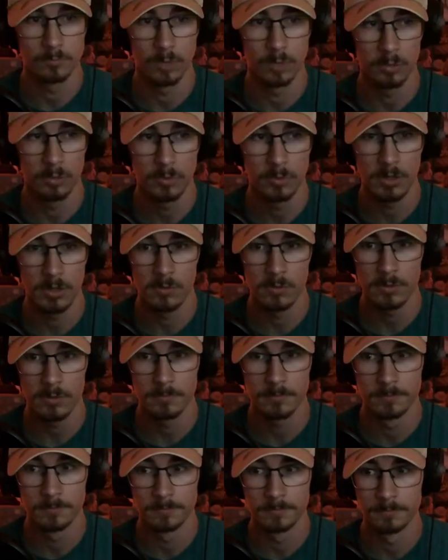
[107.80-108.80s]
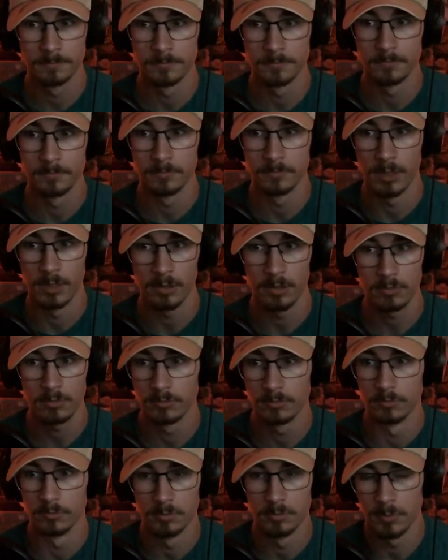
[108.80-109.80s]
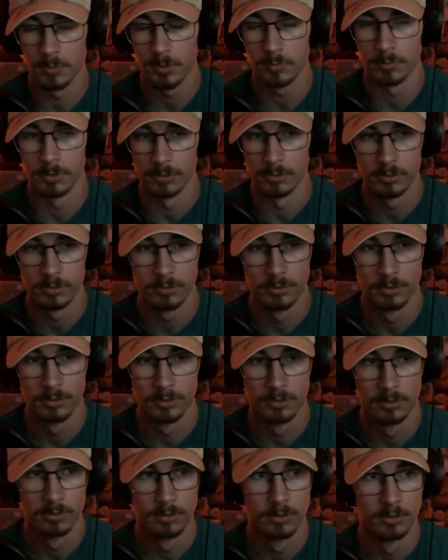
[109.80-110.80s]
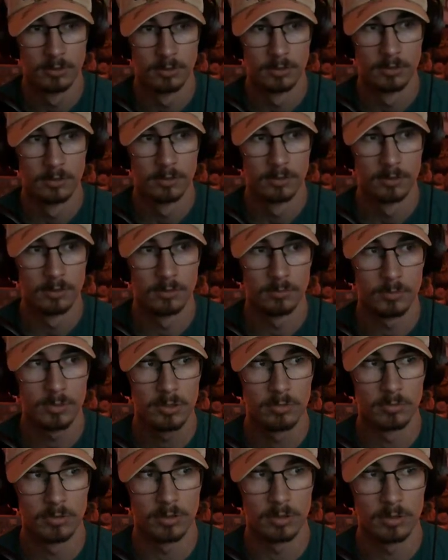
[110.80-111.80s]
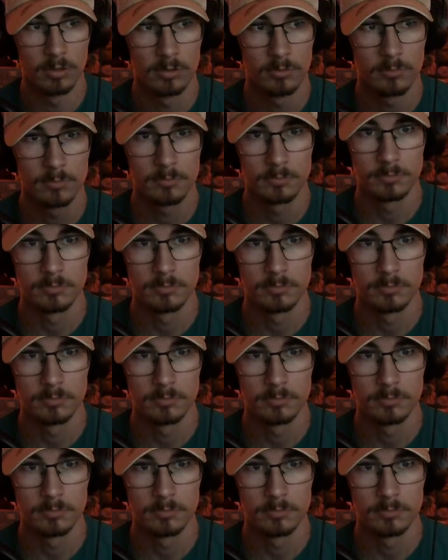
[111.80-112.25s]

Where are we going? I don't even remember. We going home?